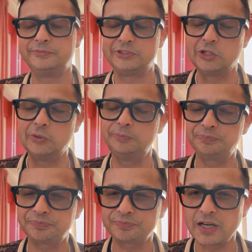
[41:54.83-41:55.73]
So
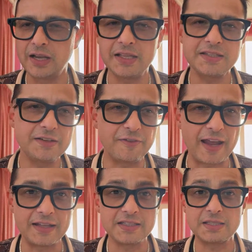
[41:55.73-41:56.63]
it's
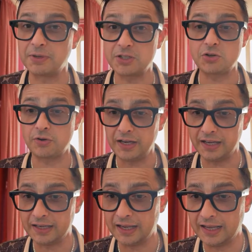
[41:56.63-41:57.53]
advanced, but
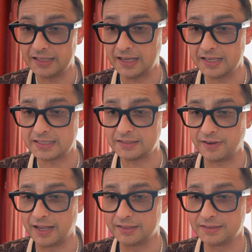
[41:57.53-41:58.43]
trading is
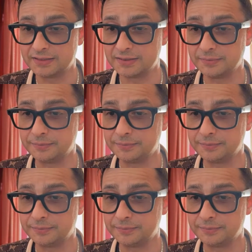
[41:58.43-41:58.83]
advanced.